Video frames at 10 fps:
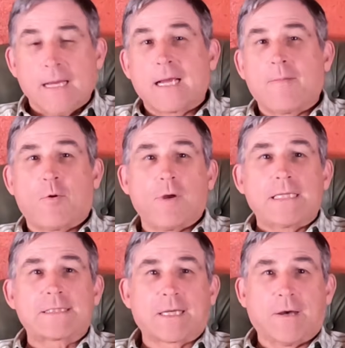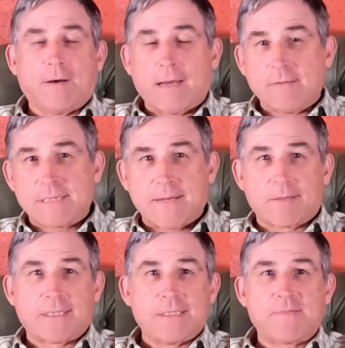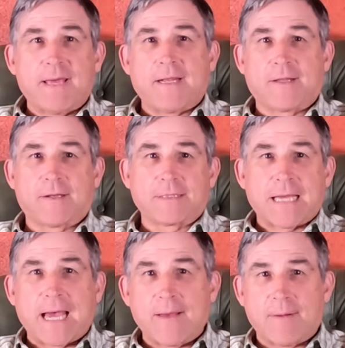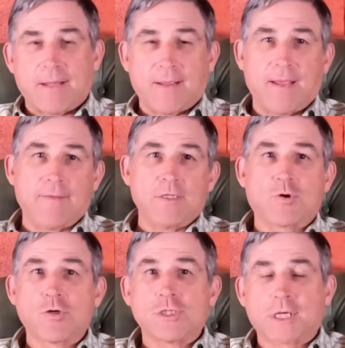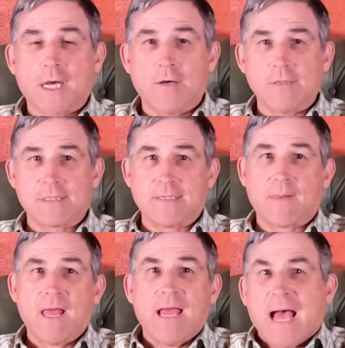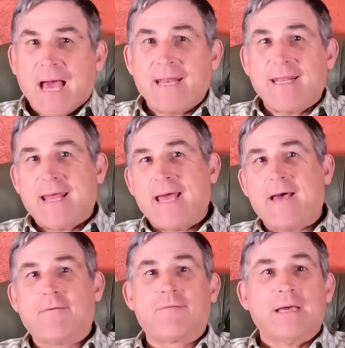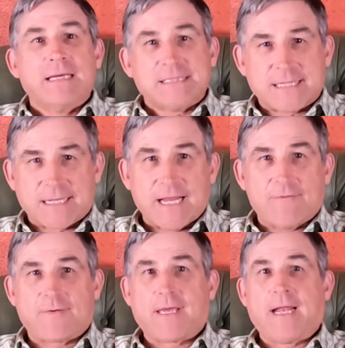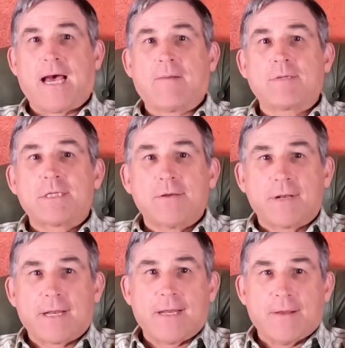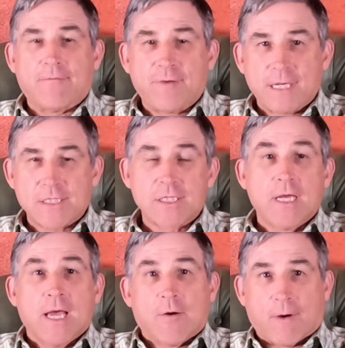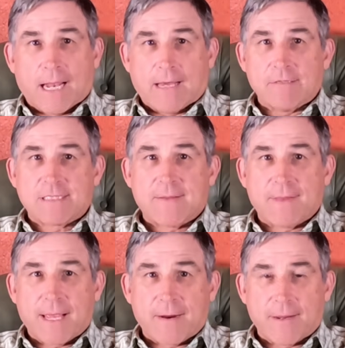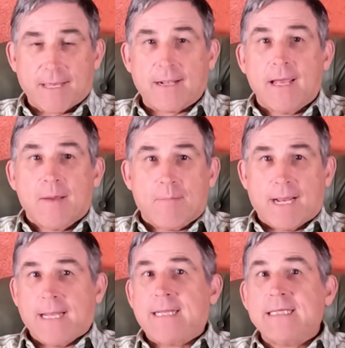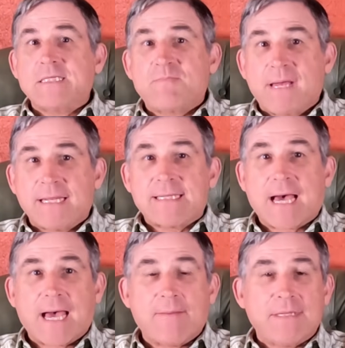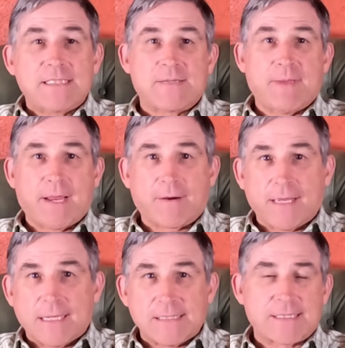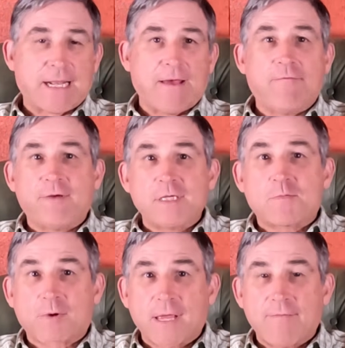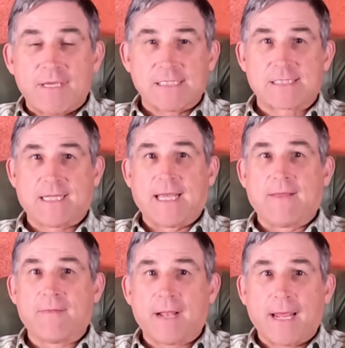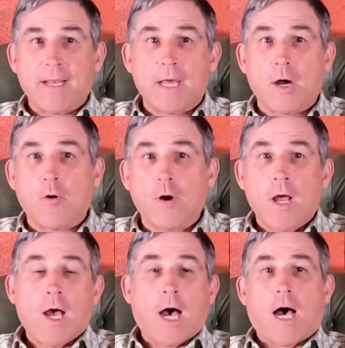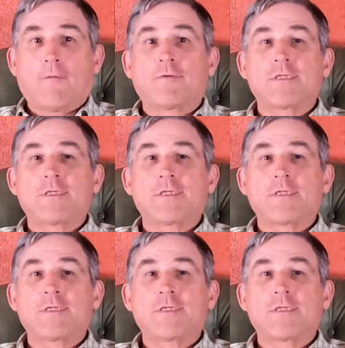a couple weeks ago, I was able to spend a little time on the Georgia coast, and I didn't have significant opportunity to fish while I was in the area, but I did spend time in some areas that I've fished previously and that I know offer